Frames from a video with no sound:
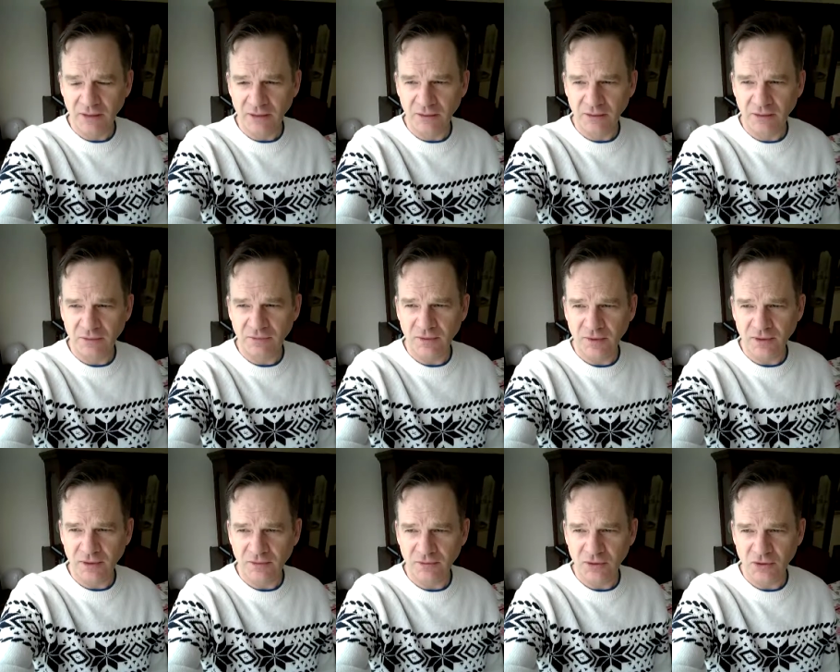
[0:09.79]
in the
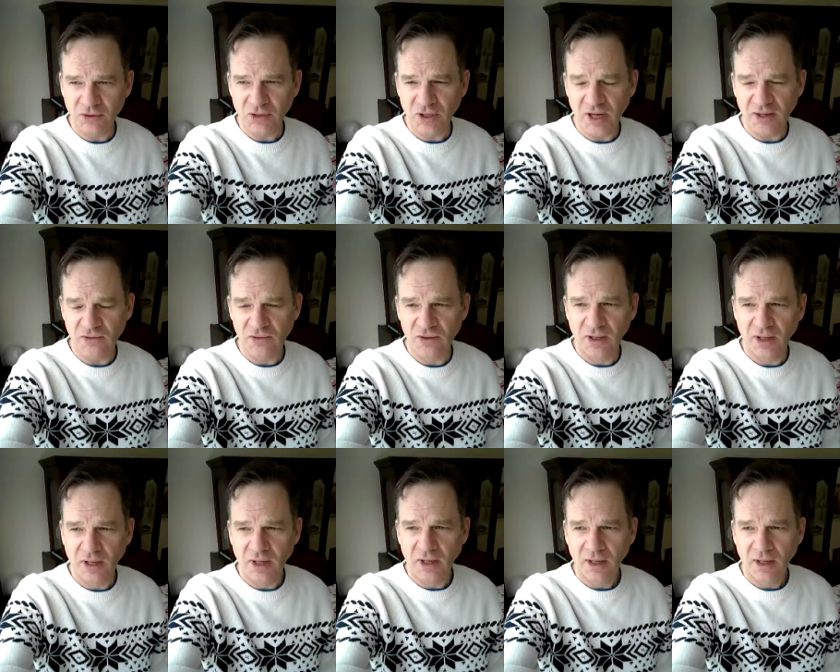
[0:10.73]
front of your chest.